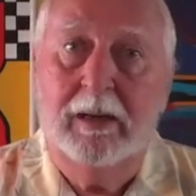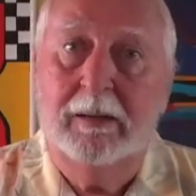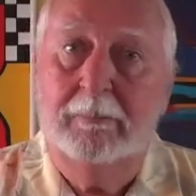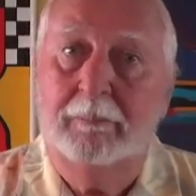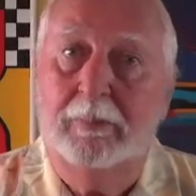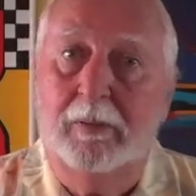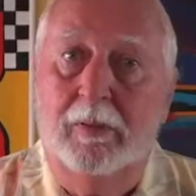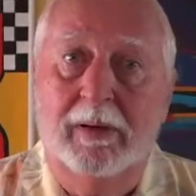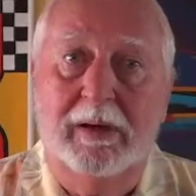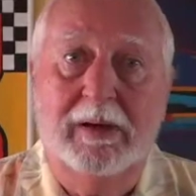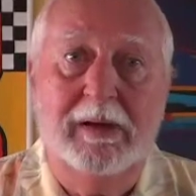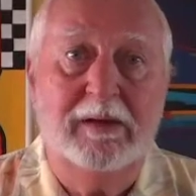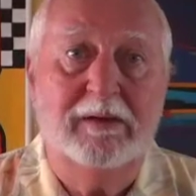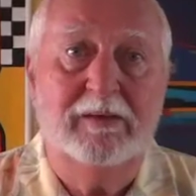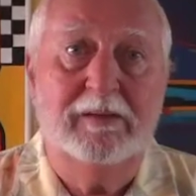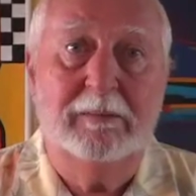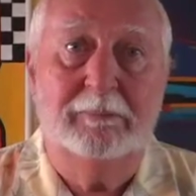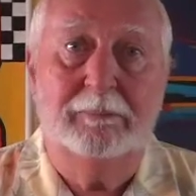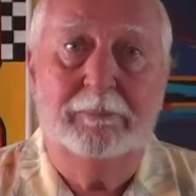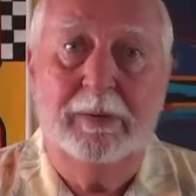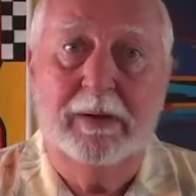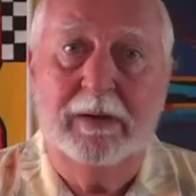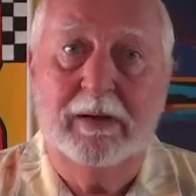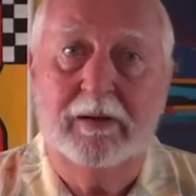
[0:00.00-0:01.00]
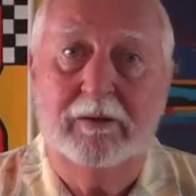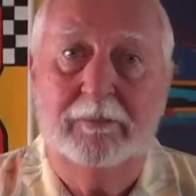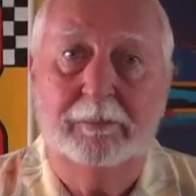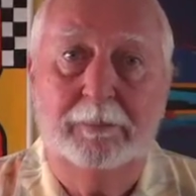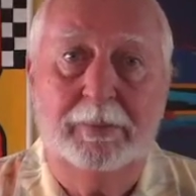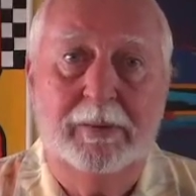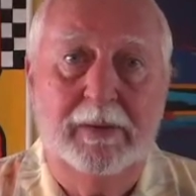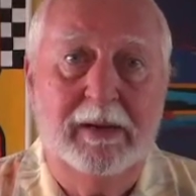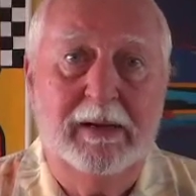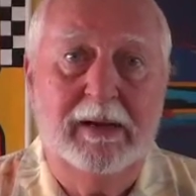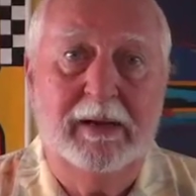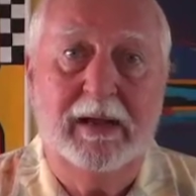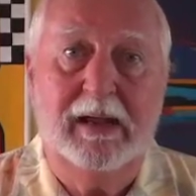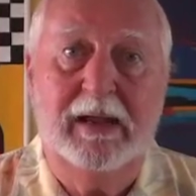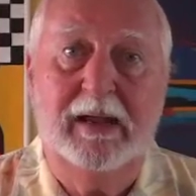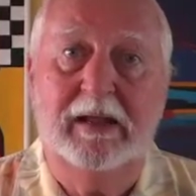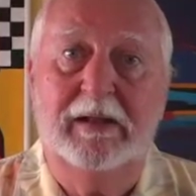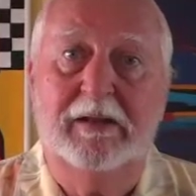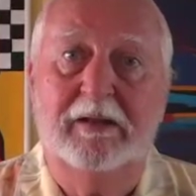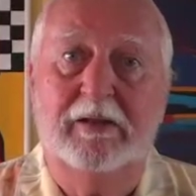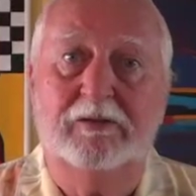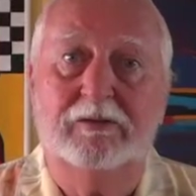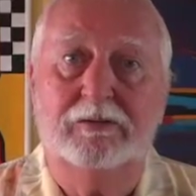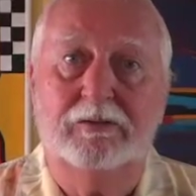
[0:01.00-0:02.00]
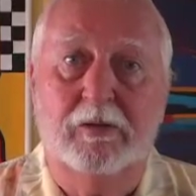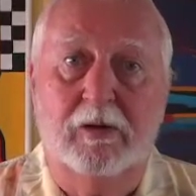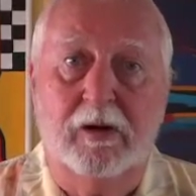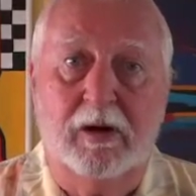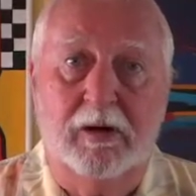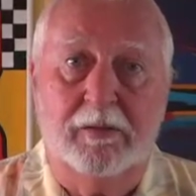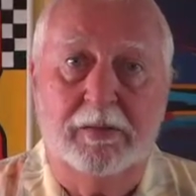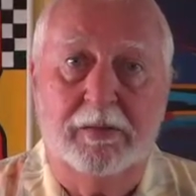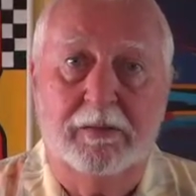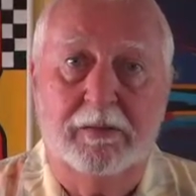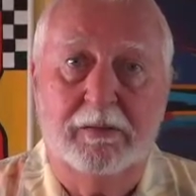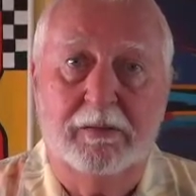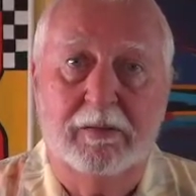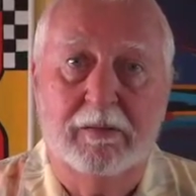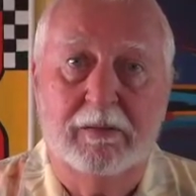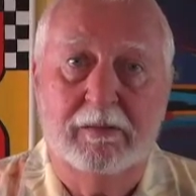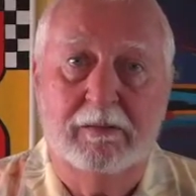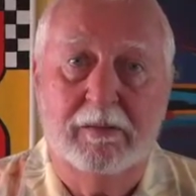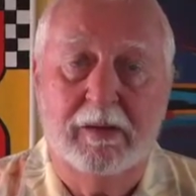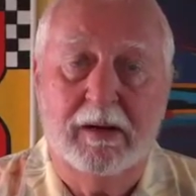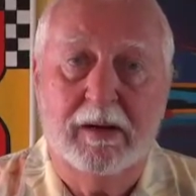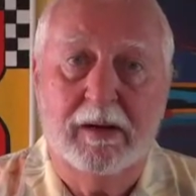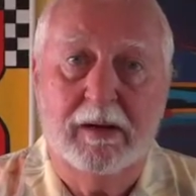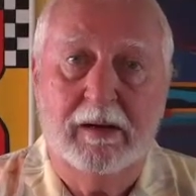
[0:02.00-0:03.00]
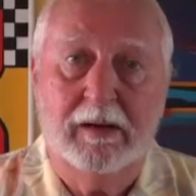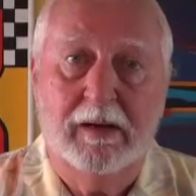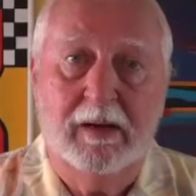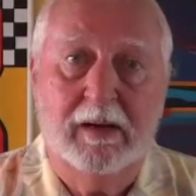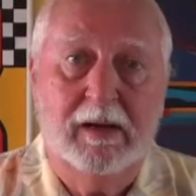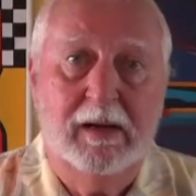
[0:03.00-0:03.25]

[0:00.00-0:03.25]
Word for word: boy, he's the biggest pig in the trough, right?